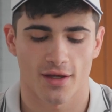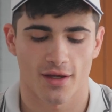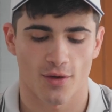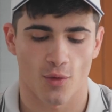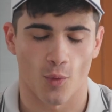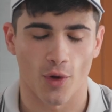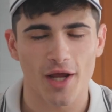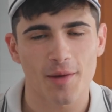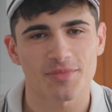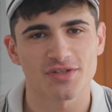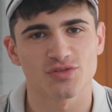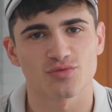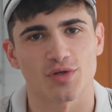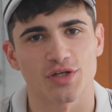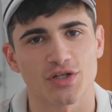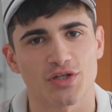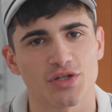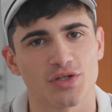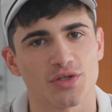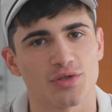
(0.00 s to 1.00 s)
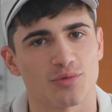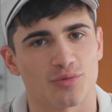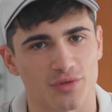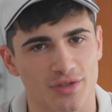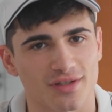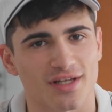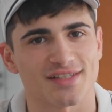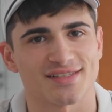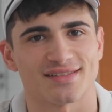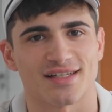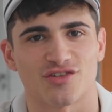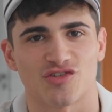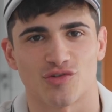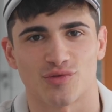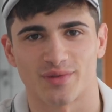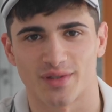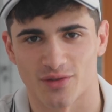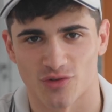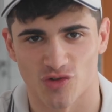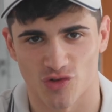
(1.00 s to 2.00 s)
What happens when you realize that
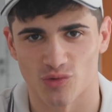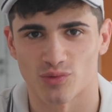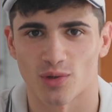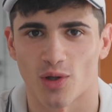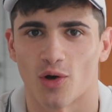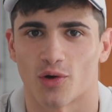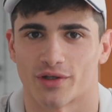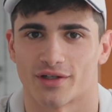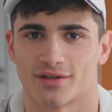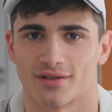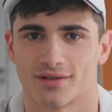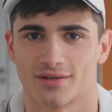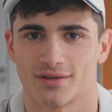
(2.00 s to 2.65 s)
you didn't shoot log?